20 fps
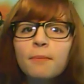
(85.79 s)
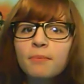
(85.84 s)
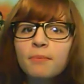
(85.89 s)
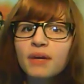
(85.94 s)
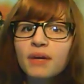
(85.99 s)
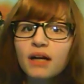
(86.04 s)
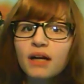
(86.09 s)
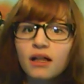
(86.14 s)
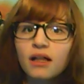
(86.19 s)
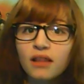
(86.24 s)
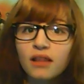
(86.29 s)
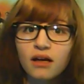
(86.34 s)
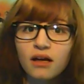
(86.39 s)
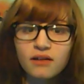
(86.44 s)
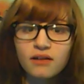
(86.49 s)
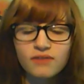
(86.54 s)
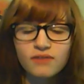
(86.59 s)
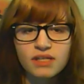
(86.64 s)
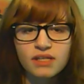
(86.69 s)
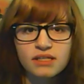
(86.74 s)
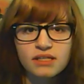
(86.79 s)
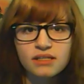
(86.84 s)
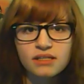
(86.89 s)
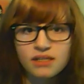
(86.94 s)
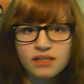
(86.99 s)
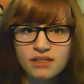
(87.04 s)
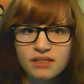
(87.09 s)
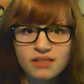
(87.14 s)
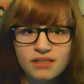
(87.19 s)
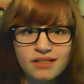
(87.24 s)
but a lot of this
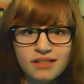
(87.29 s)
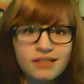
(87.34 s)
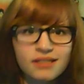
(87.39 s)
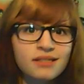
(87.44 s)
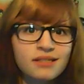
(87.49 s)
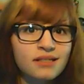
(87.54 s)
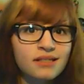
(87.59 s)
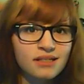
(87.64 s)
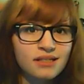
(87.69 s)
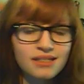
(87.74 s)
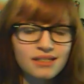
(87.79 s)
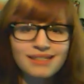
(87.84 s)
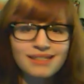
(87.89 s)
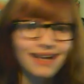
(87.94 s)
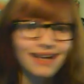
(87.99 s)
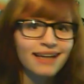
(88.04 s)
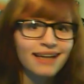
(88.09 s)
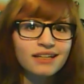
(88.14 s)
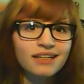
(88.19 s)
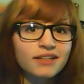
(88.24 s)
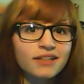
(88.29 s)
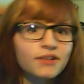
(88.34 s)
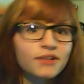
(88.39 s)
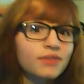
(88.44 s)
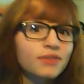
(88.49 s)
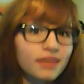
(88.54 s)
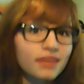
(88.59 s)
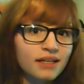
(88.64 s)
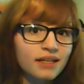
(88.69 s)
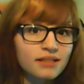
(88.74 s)
is just
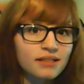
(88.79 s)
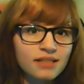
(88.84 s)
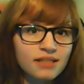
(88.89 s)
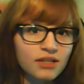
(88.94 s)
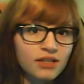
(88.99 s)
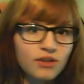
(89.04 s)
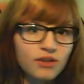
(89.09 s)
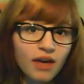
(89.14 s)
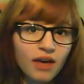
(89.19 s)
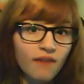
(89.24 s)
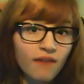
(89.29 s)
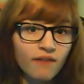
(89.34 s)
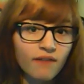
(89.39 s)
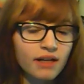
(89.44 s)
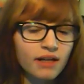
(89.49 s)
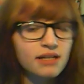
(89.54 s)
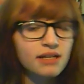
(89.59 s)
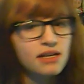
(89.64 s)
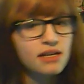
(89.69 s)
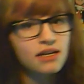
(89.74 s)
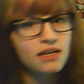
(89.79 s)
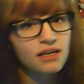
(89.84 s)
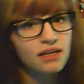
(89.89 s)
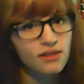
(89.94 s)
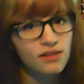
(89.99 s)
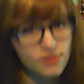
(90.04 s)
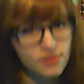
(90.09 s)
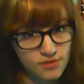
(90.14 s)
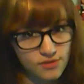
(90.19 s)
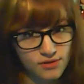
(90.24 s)
standalone things that you can't find in any
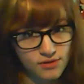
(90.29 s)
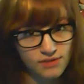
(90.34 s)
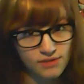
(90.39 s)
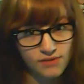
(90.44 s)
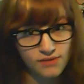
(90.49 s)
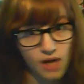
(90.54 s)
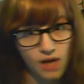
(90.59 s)
other source of